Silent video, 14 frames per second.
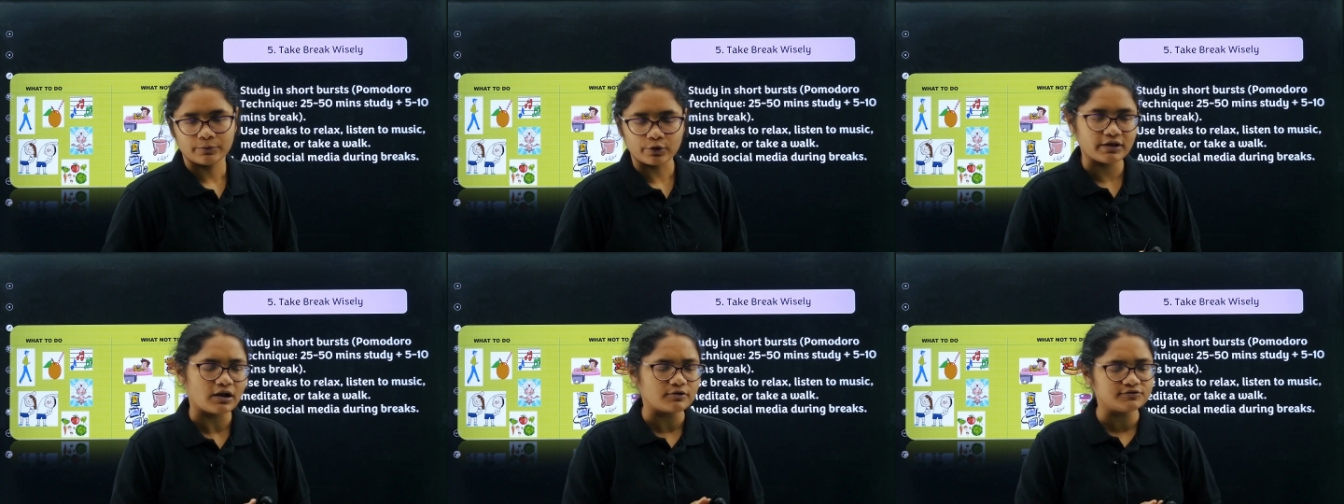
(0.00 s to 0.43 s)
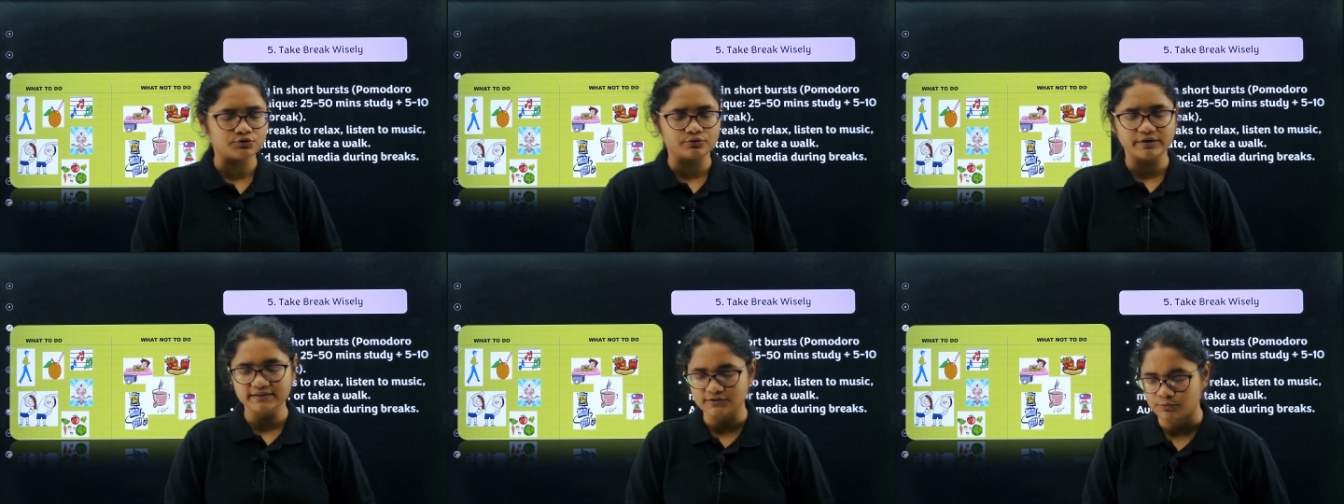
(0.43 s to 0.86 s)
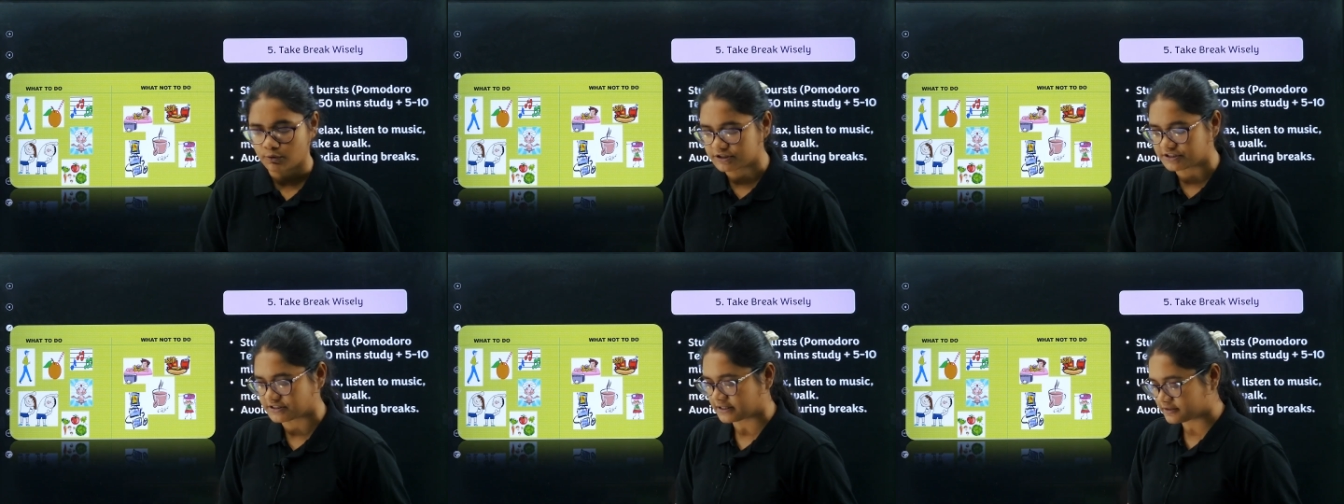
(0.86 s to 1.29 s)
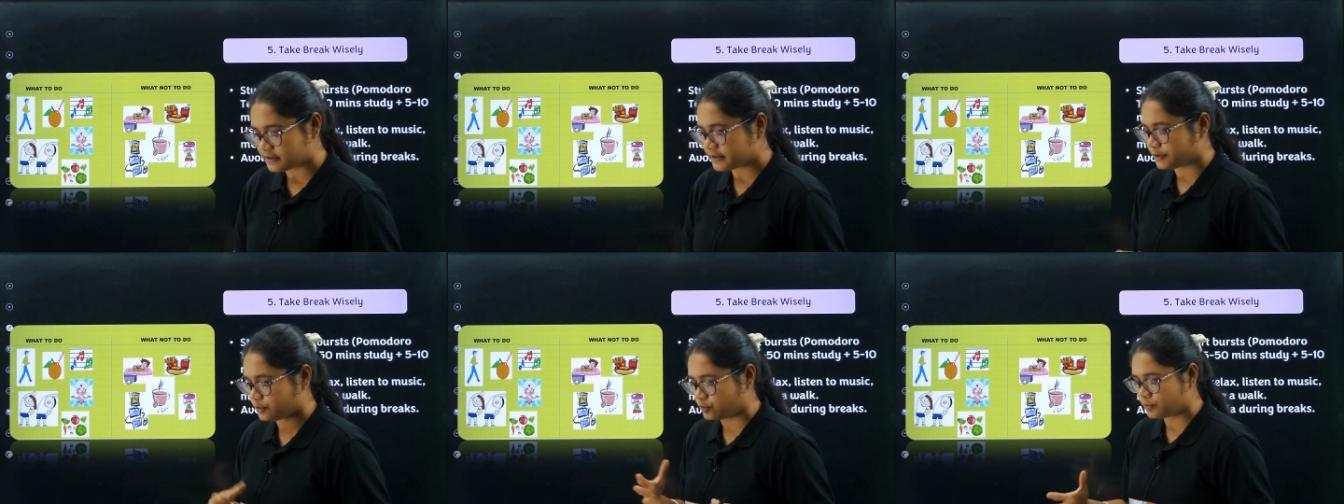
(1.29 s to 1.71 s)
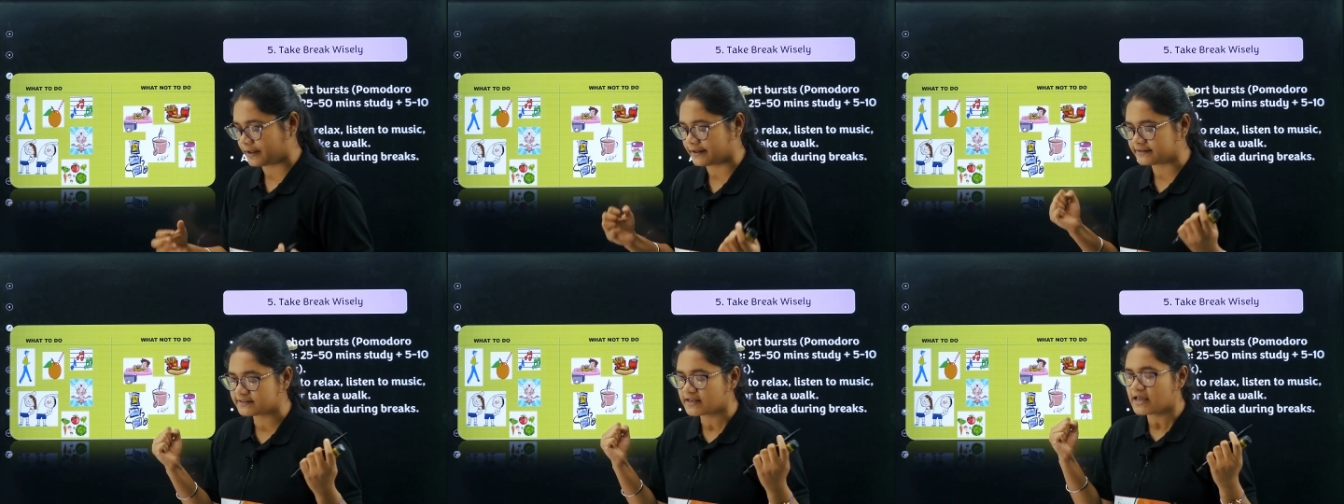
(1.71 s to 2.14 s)
Okay, now students, what generally do
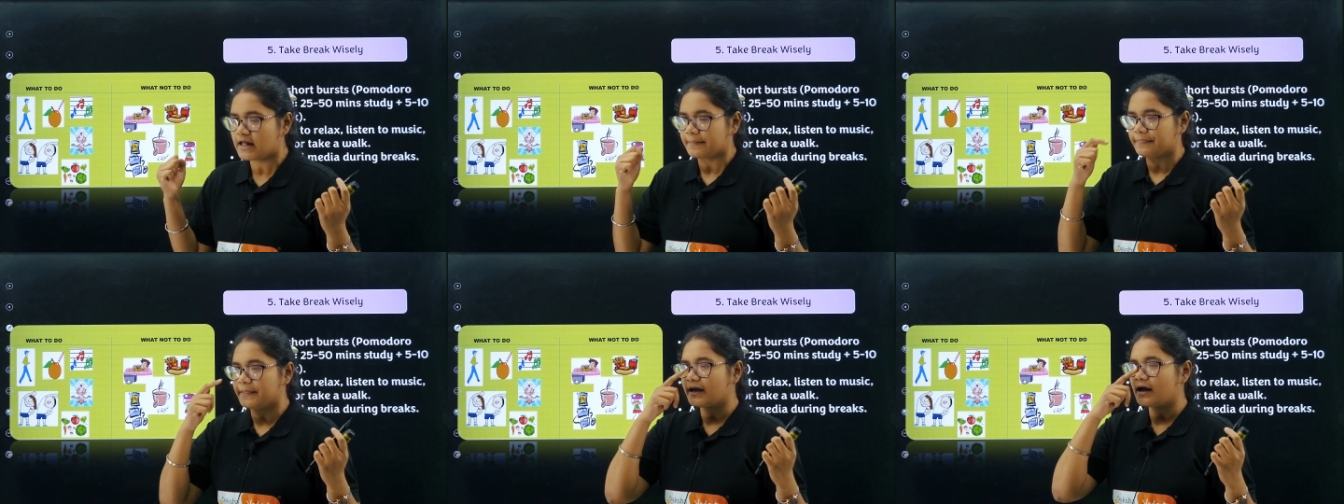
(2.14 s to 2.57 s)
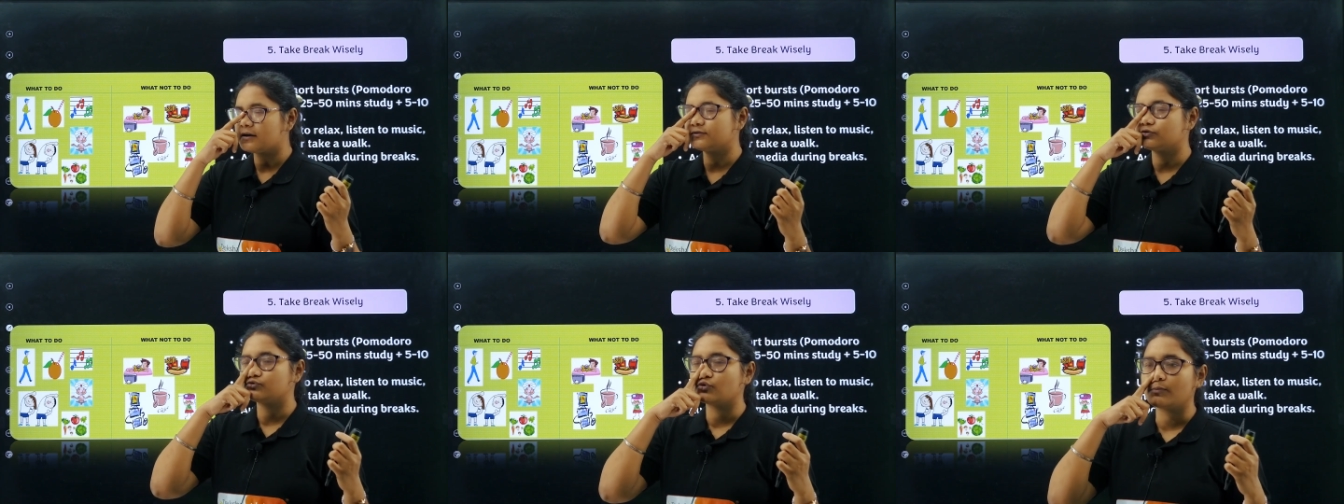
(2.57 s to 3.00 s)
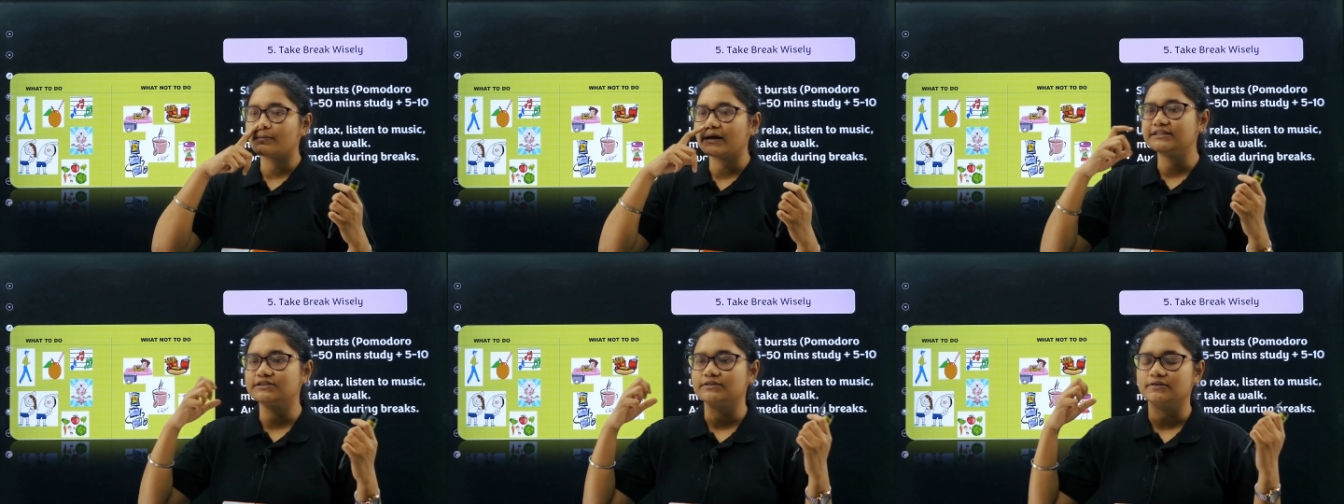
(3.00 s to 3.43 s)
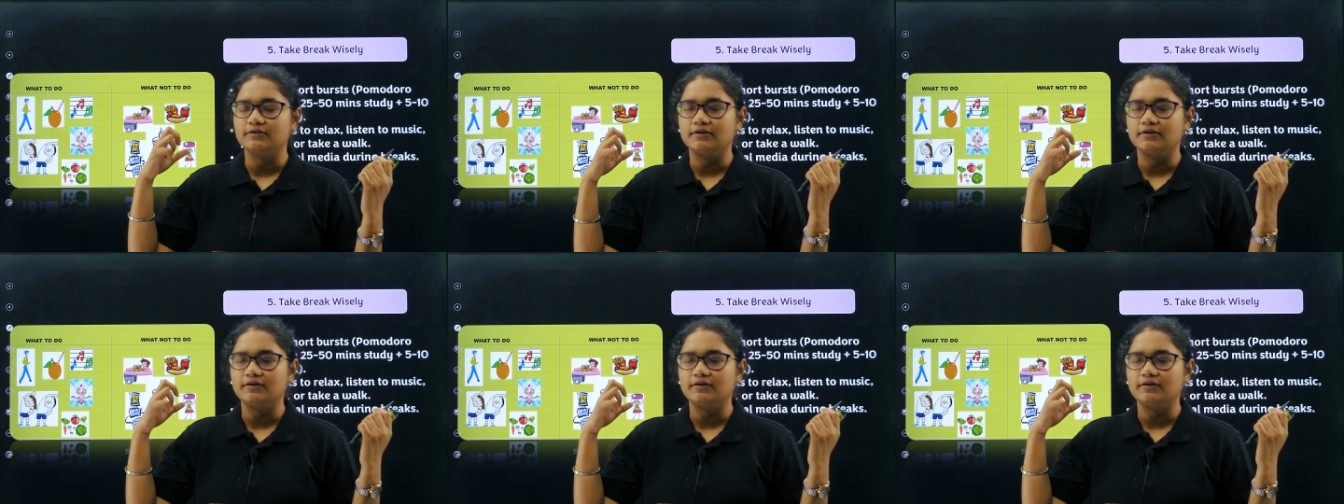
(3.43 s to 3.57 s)
is they are so much,